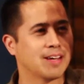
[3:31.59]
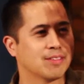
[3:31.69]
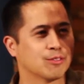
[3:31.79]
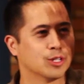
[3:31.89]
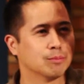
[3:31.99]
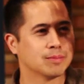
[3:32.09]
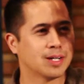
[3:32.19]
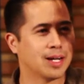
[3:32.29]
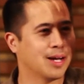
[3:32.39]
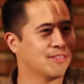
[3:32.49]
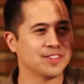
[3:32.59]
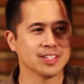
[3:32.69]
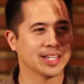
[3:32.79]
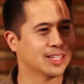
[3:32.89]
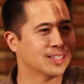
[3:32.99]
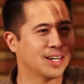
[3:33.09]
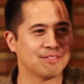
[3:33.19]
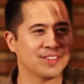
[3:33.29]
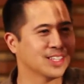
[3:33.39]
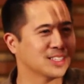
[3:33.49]
side of the room. I feel it.
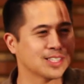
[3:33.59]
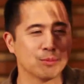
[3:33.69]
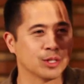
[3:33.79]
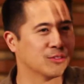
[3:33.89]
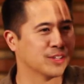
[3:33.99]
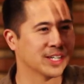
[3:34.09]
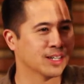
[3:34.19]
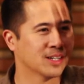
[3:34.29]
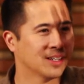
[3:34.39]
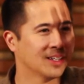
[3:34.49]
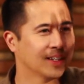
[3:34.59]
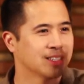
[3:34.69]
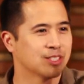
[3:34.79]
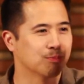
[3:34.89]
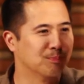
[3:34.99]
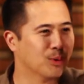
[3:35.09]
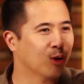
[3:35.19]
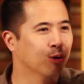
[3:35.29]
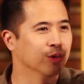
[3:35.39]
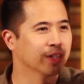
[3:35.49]
I'm feeling someone over here. Just
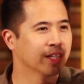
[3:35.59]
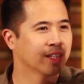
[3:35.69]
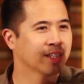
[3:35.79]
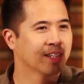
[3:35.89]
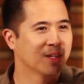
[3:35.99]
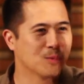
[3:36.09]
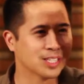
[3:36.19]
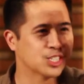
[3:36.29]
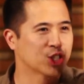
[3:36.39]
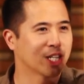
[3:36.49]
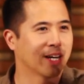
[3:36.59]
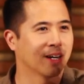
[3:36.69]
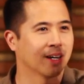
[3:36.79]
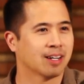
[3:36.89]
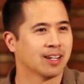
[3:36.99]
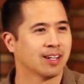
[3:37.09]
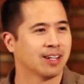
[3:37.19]
bold, Wants to share?